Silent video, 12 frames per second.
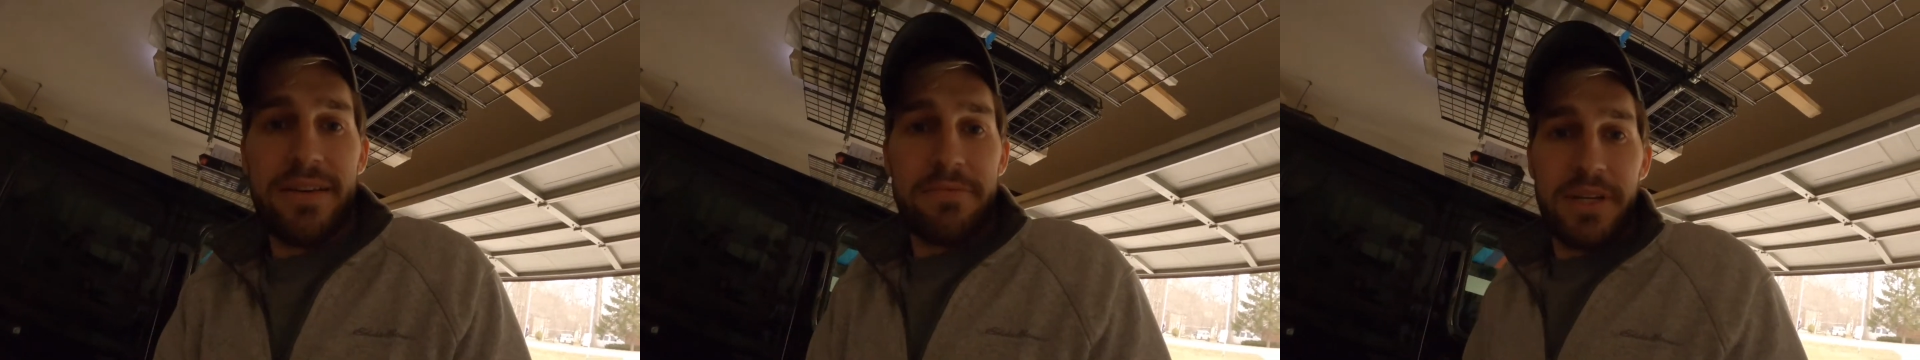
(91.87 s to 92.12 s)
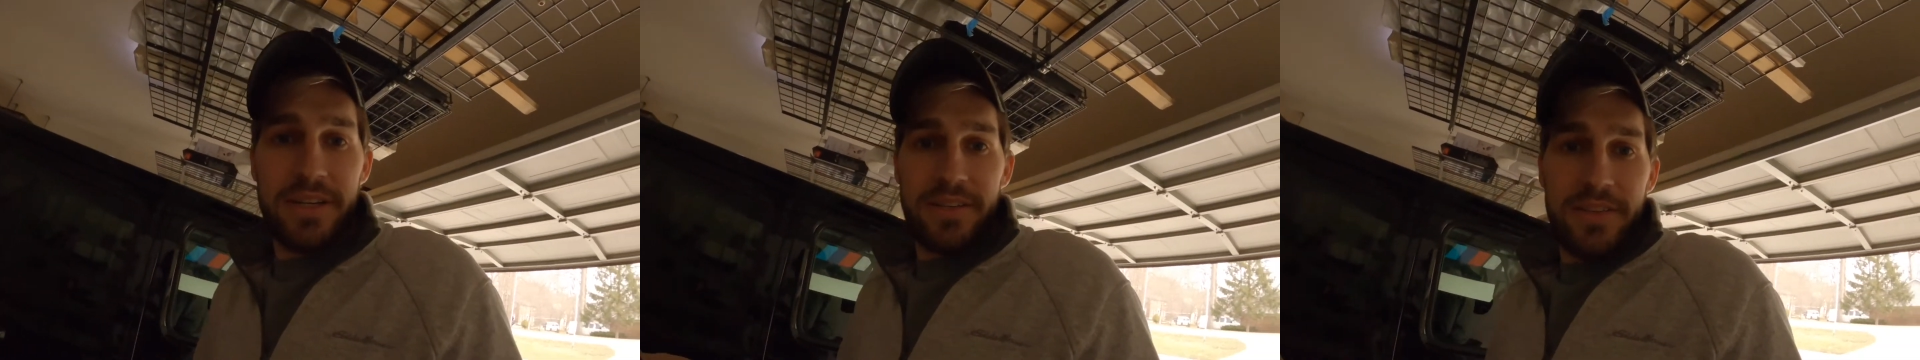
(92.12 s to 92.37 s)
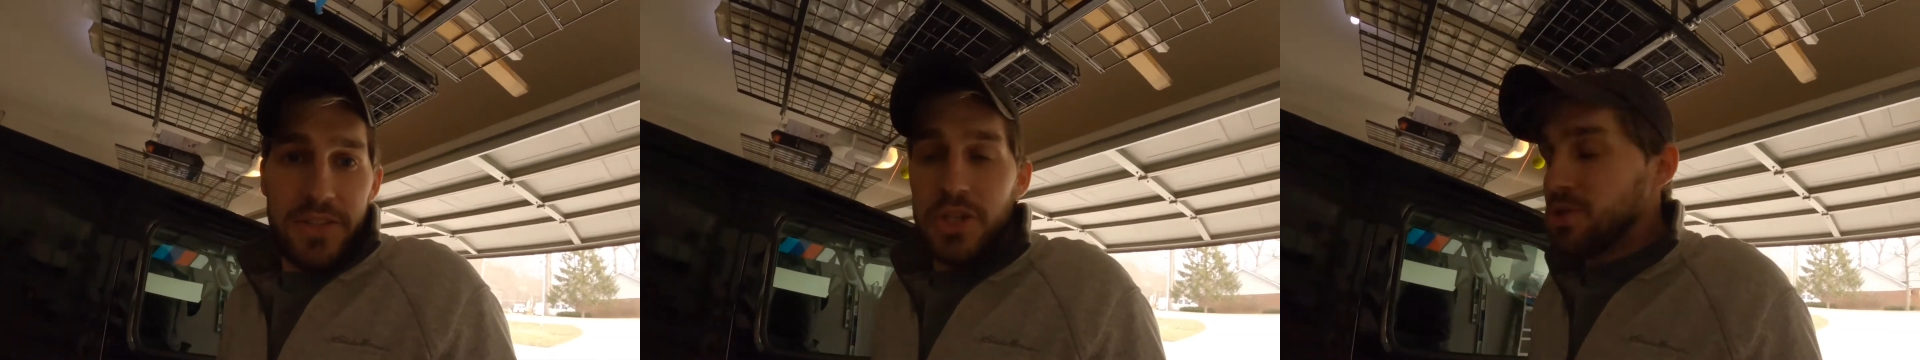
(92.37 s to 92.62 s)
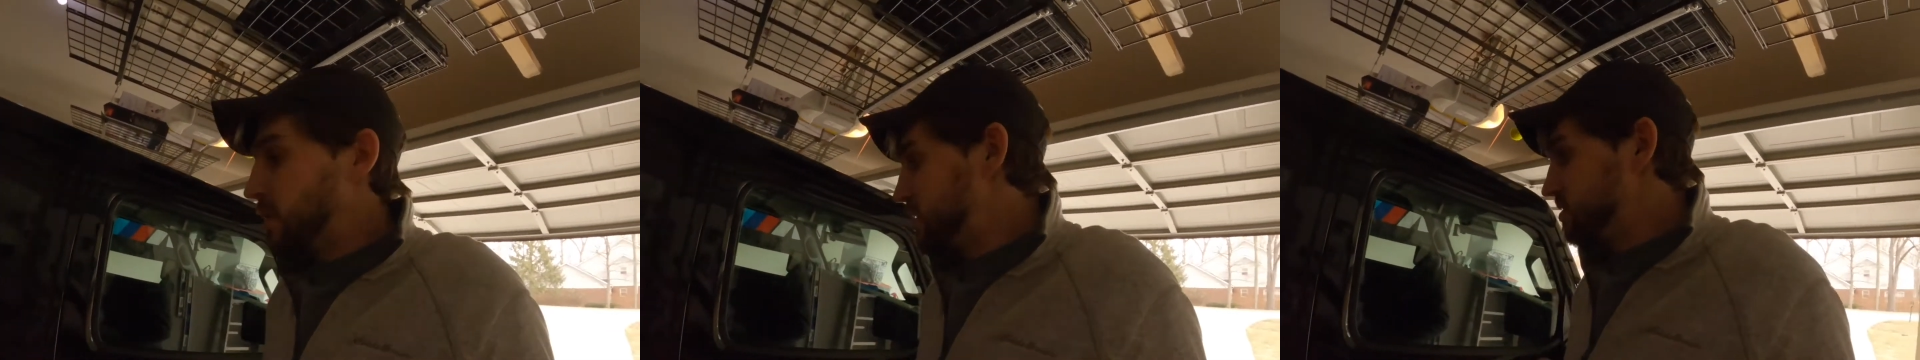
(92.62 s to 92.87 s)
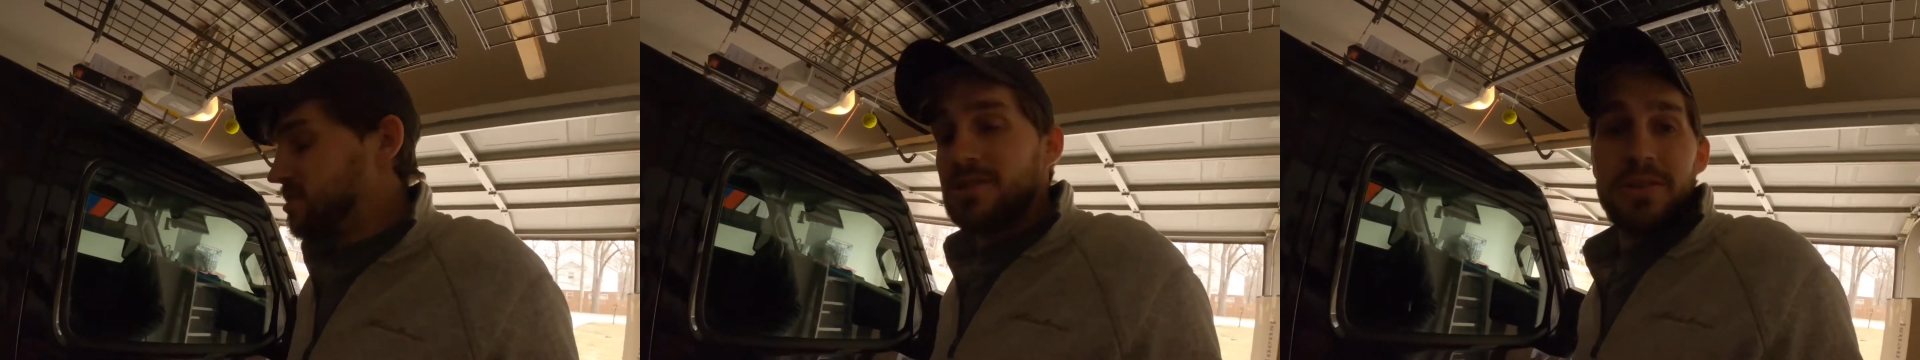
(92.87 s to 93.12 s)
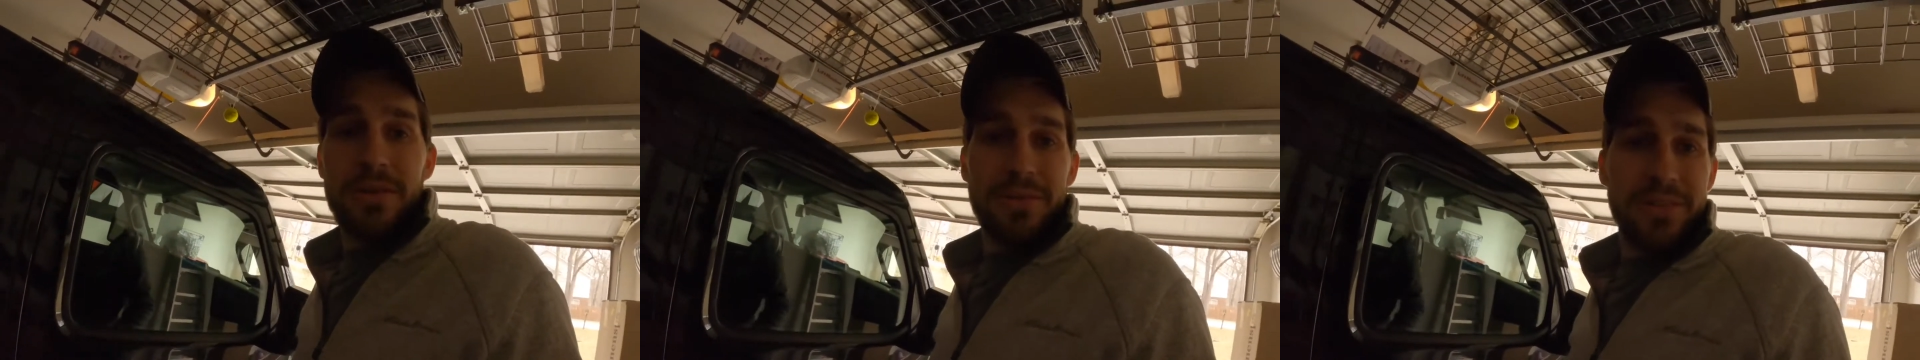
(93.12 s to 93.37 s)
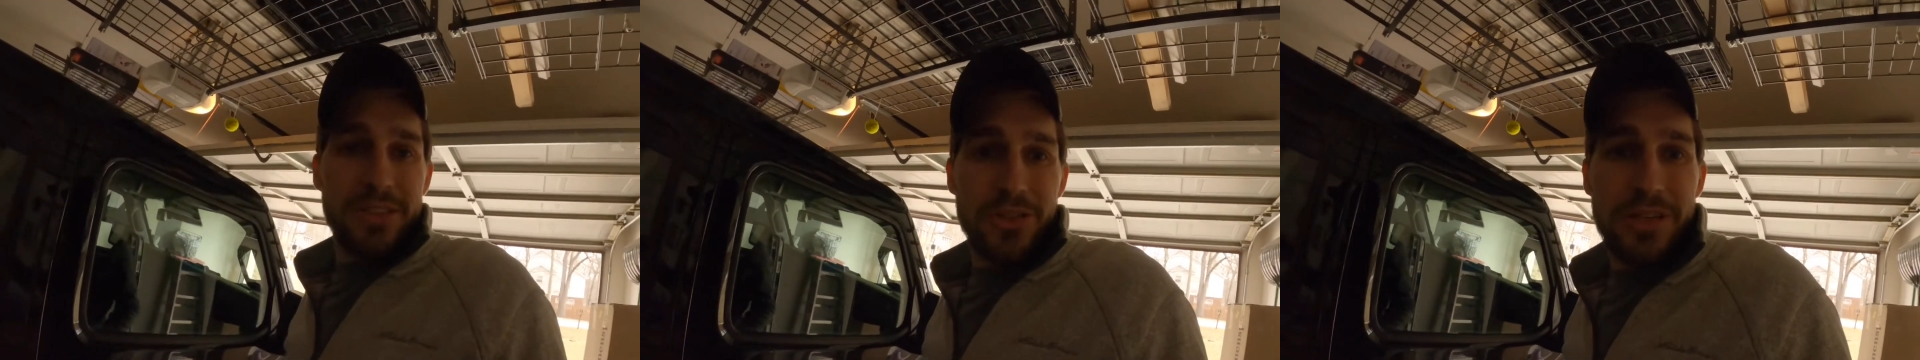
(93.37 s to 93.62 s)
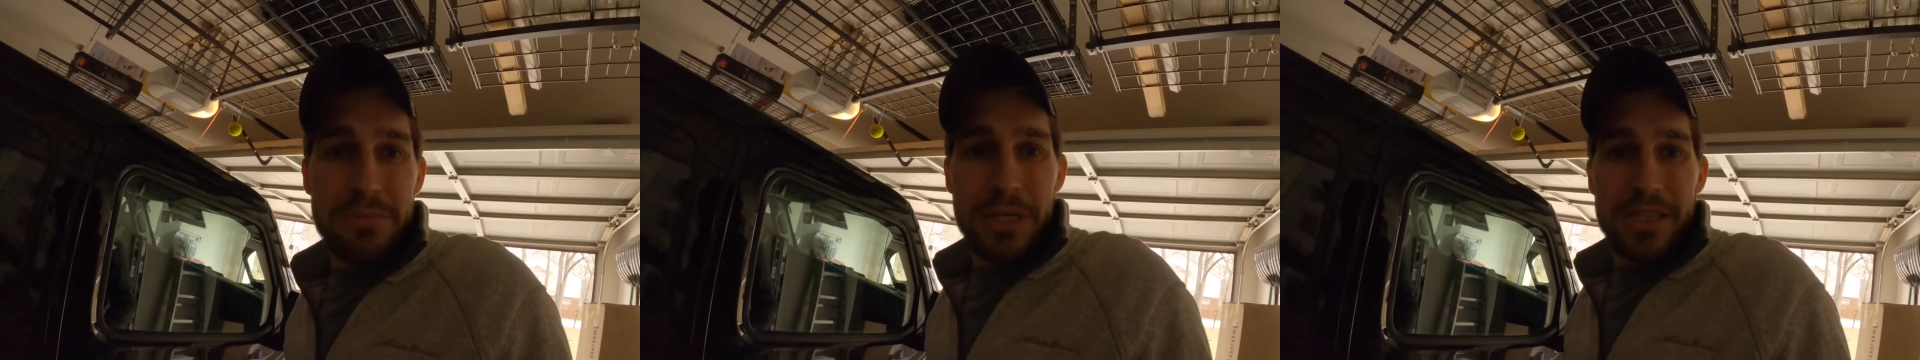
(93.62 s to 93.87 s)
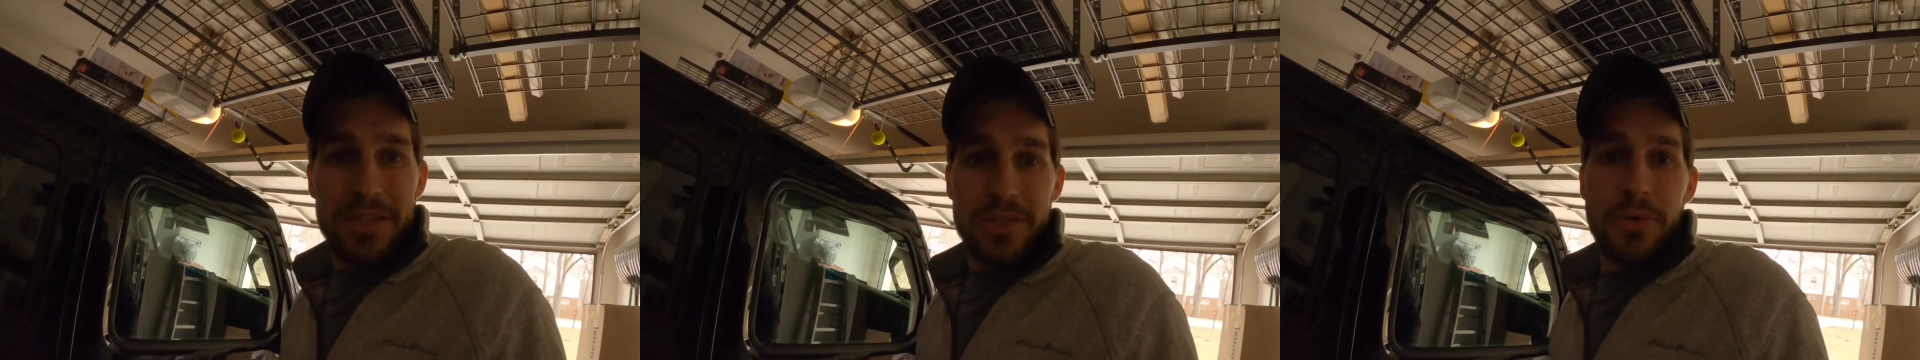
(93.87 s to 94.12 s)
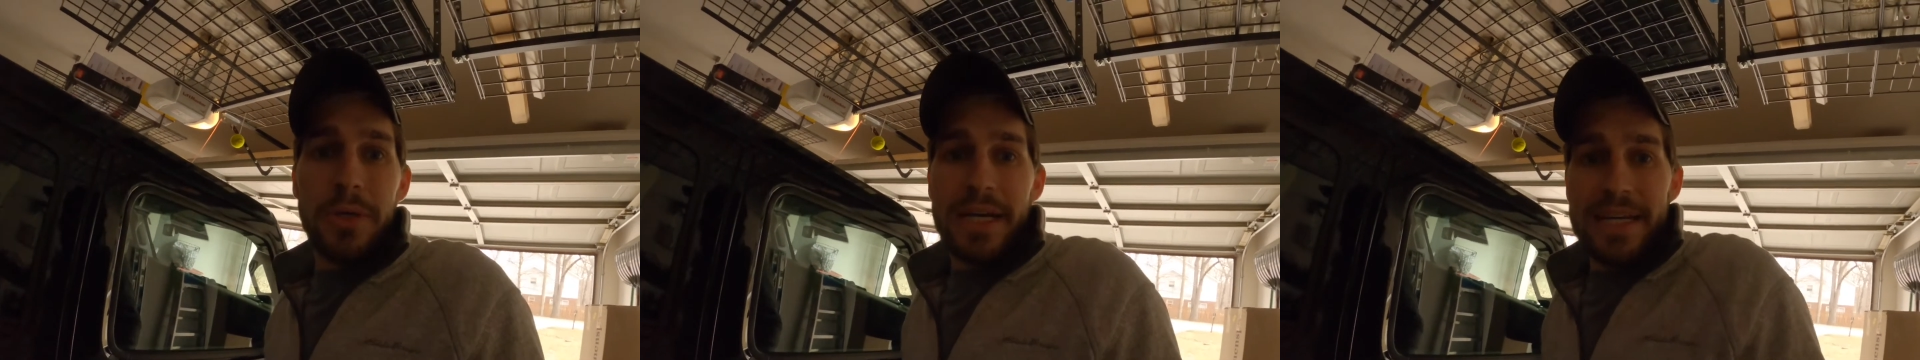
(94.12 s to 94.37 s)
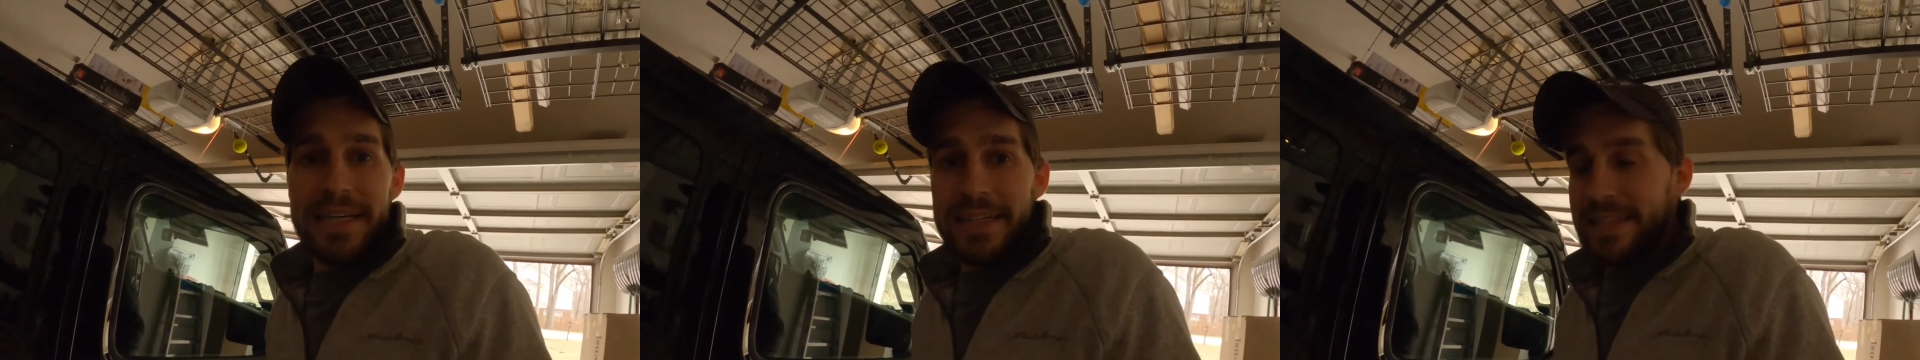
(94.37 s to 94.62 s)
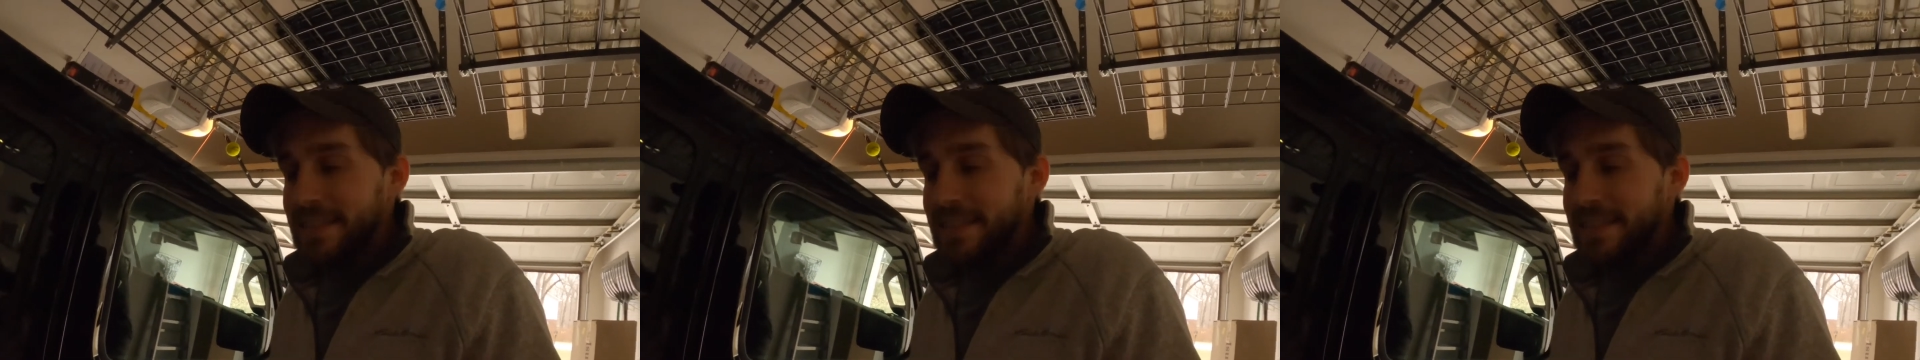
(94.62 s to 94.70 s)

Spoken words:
and I'm in a sweater, so let's try to make this quick.